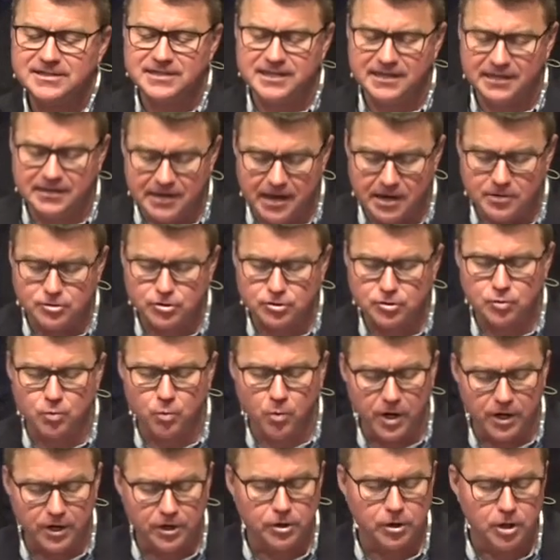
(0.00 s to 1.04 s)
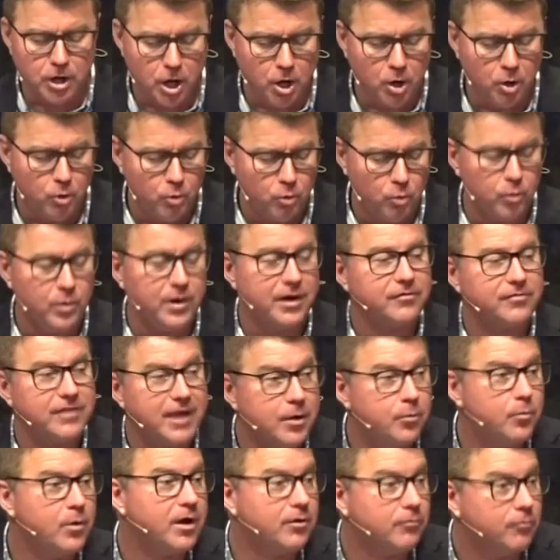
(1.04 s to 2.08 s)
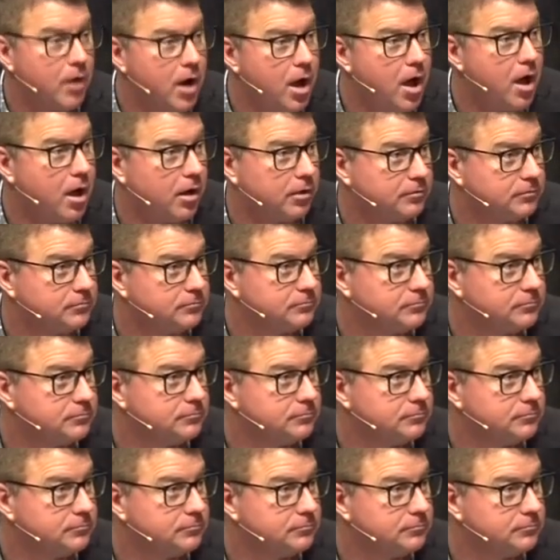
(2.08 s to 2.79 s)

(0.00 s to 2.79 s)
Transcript: teenagers want to know where they went wrong?